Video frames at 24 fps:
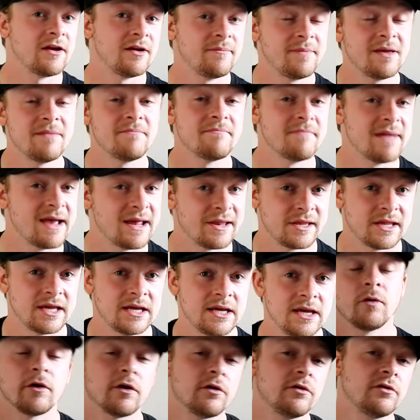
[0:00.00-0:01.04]
a bit messy.
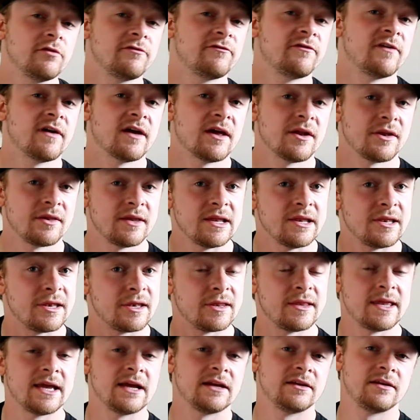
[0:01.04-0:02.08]
What I'll do first is
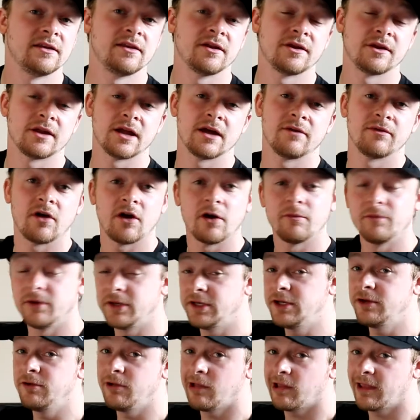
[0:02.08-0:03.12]
stick to the sound that I would
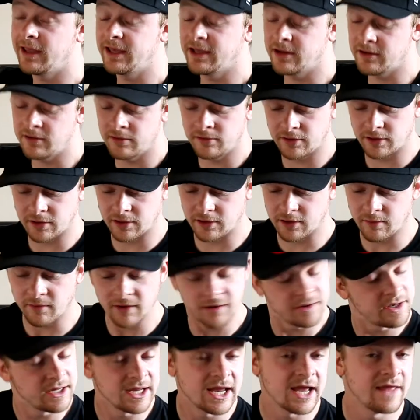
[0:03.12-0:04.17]
usually use, so
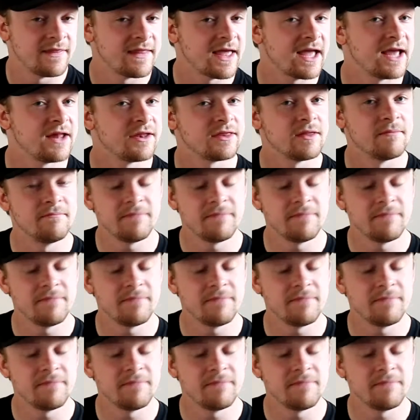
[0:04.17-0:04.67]
once again that is the